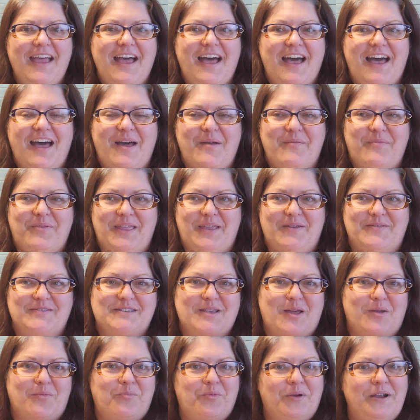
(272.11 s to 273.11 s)
I think it was
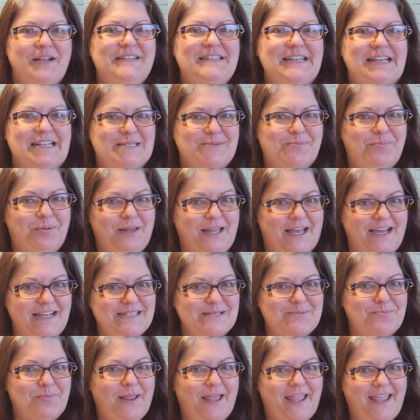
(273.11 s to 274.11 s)
called Princess
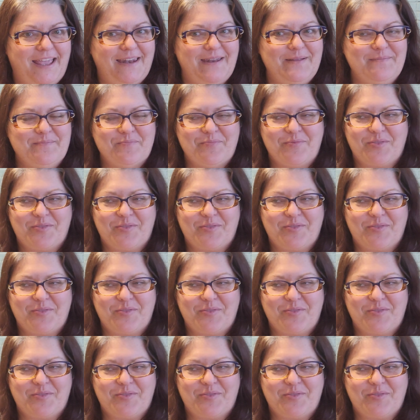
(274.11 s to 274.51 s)
Plus plan.